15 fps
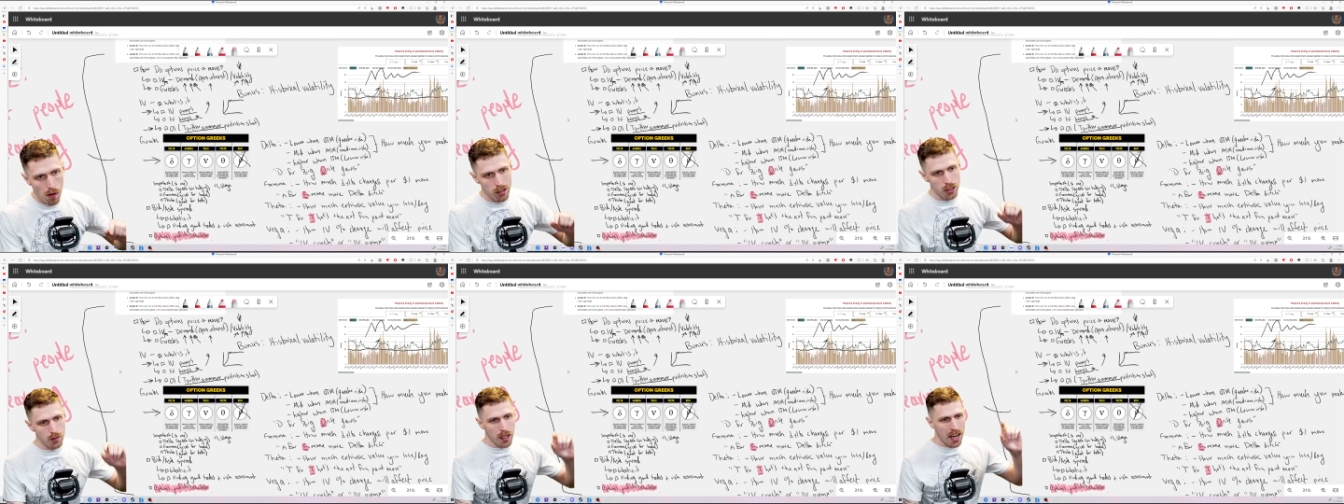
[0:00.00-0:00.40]

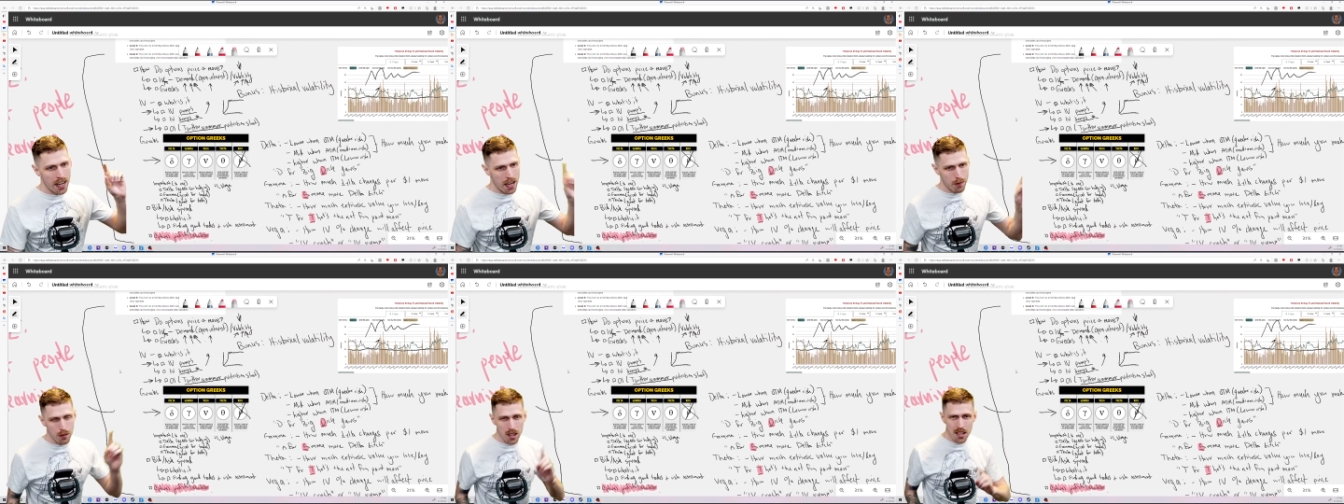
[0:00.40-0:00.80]
You've got
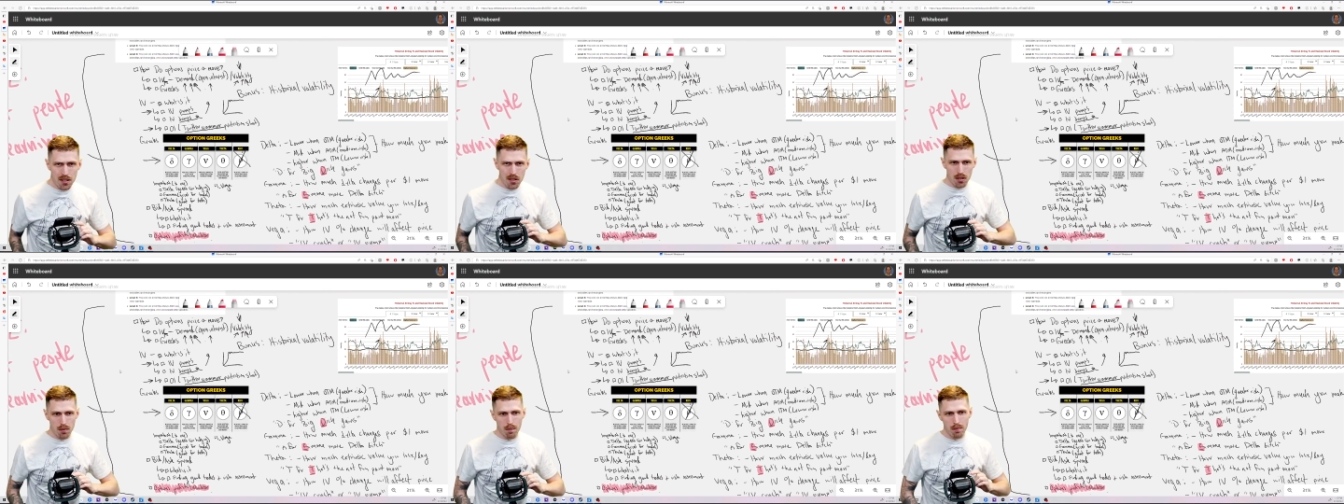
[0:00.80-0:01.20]

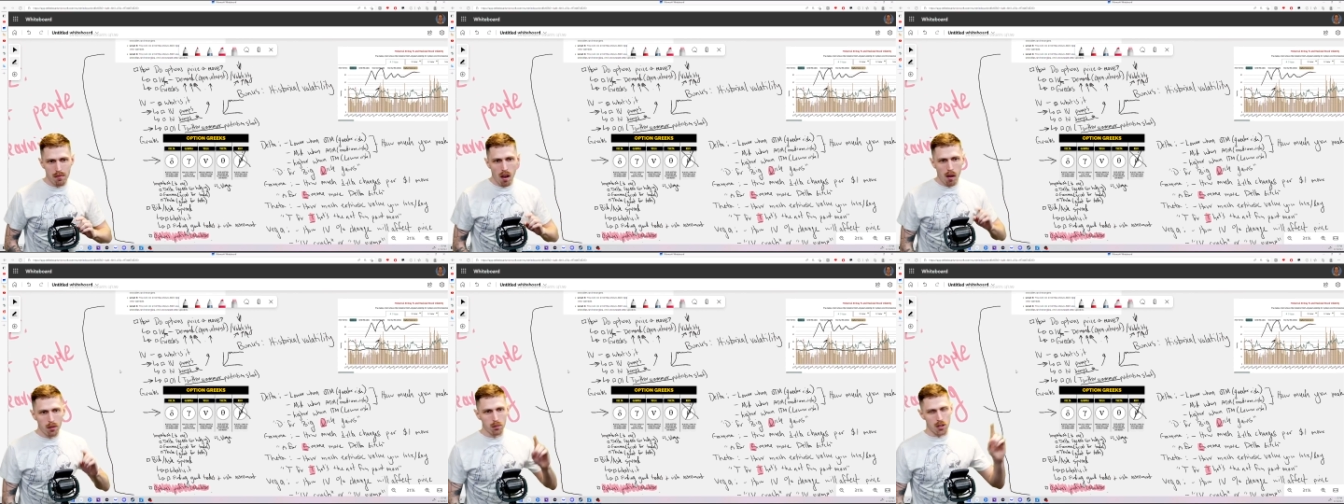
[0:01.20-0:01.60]
IVs,
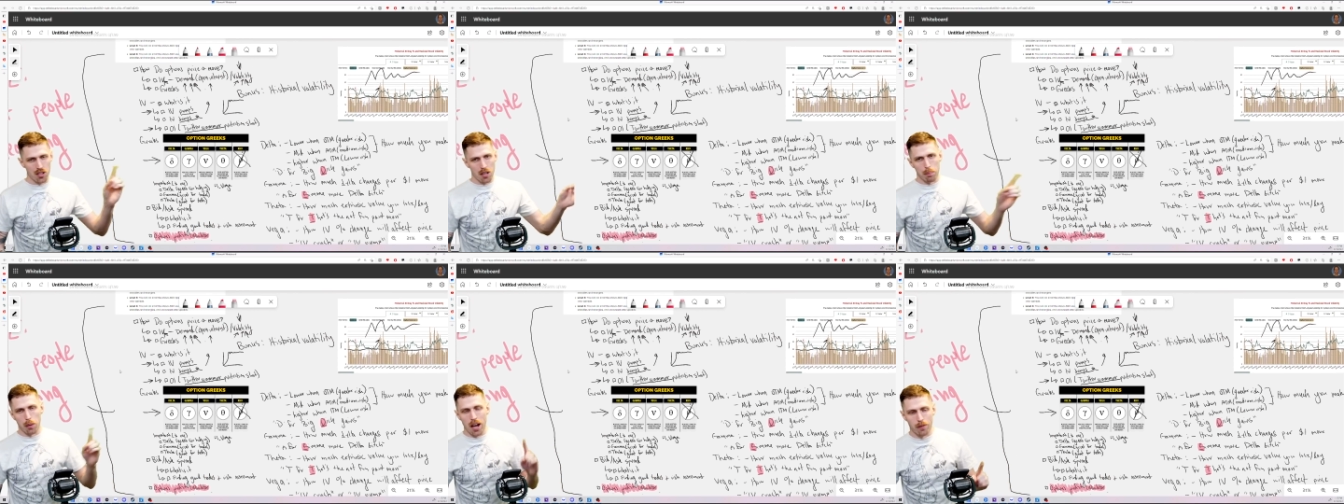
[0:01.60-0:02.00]
which is
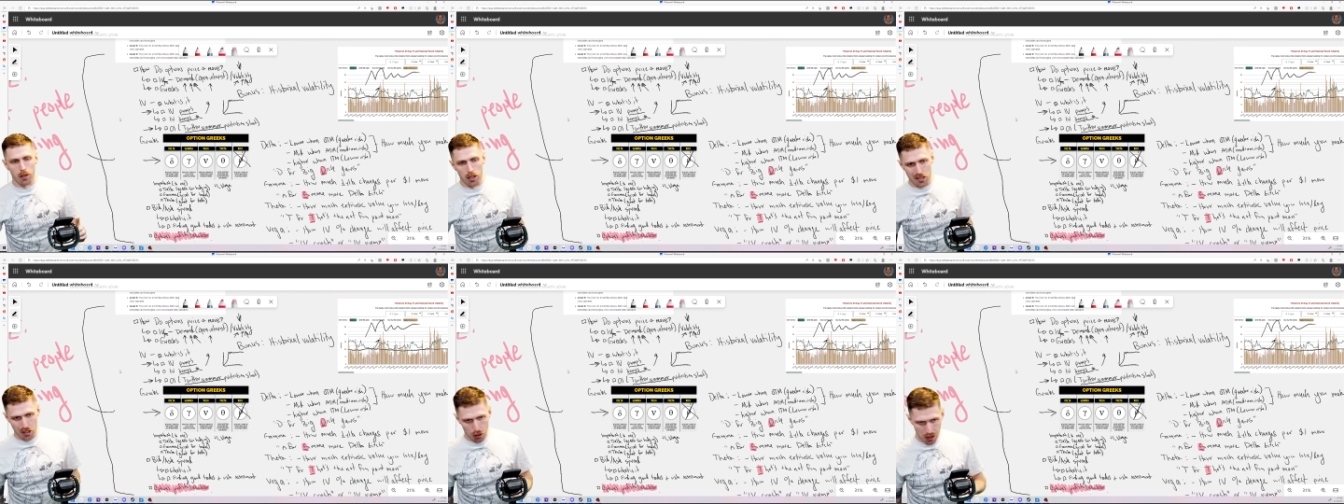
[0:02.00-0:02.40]
the implied
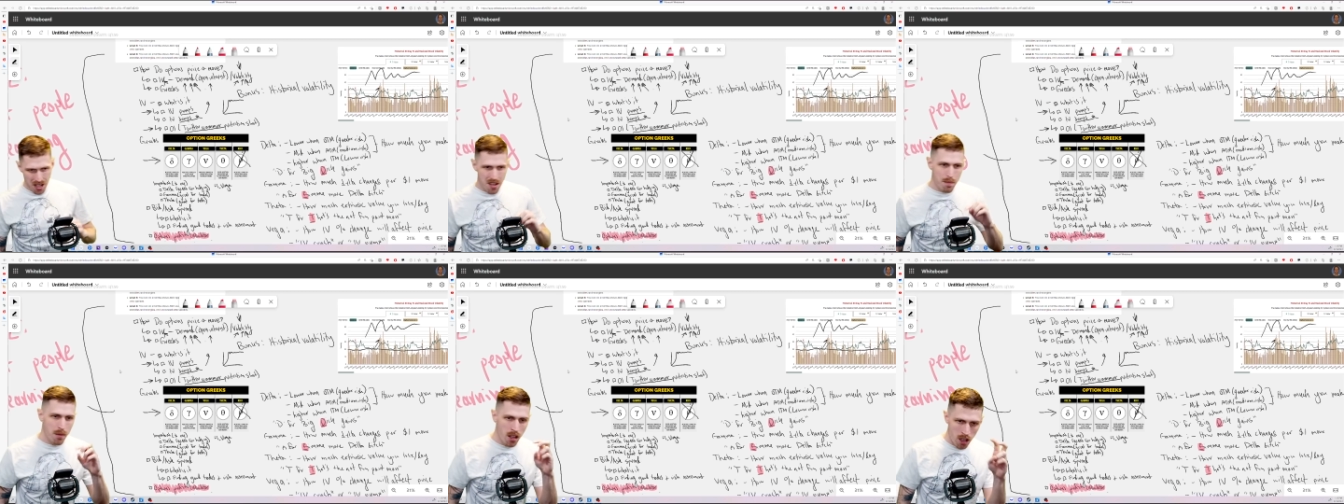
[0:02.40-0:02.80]

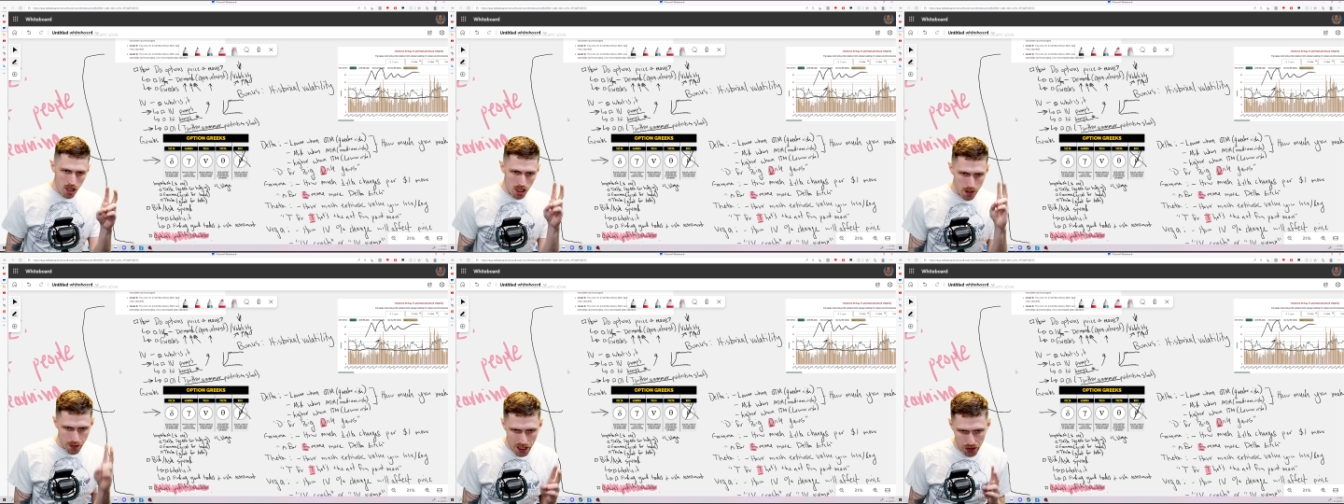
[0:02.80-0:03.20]
volatility.
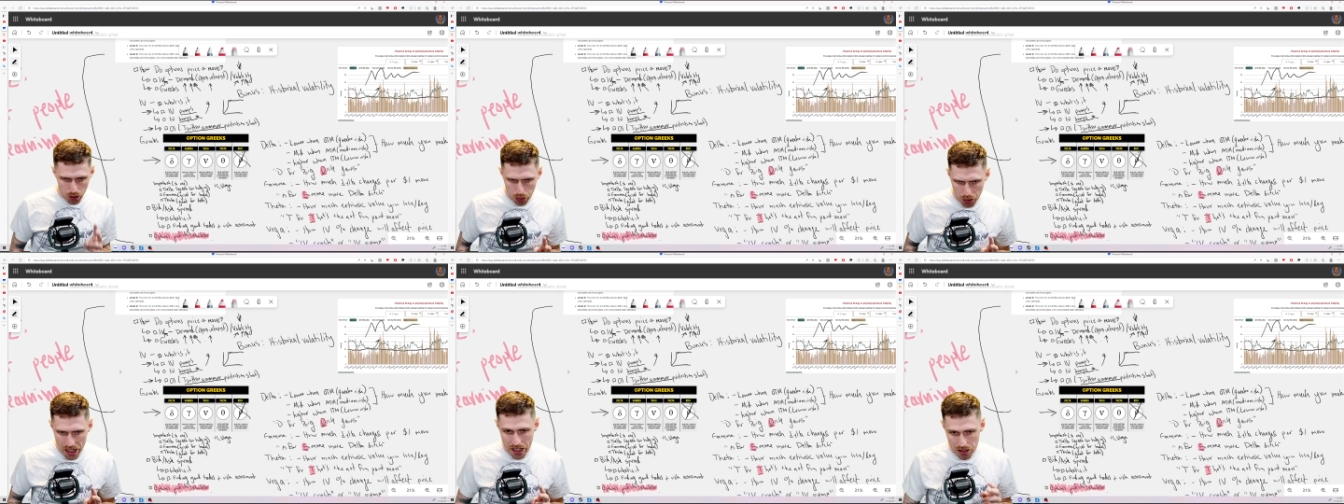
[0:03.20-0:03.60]
You've got the
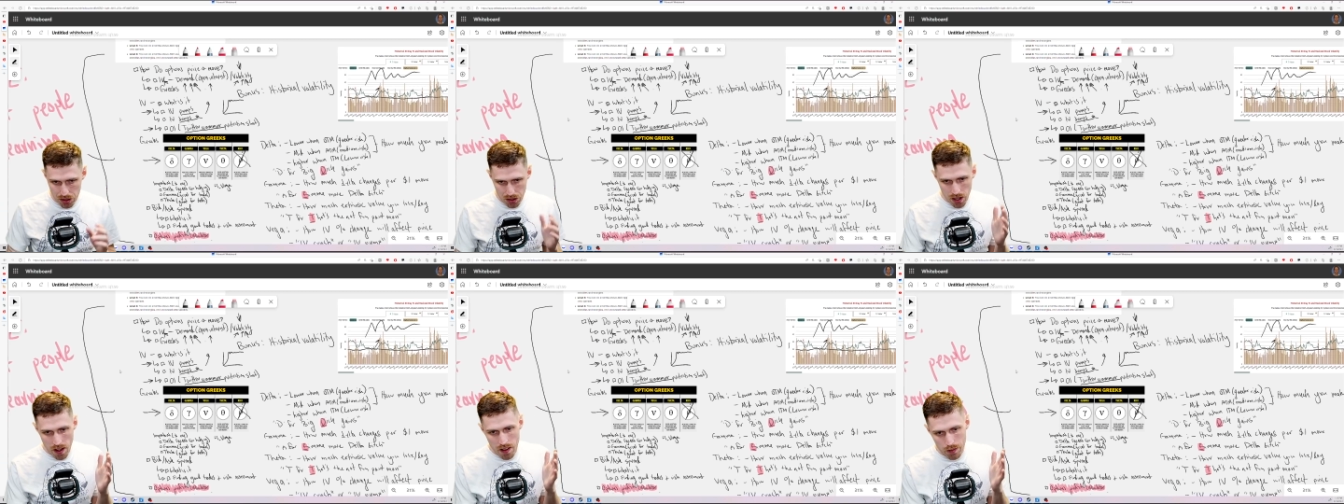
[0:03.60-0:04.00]
Greeks.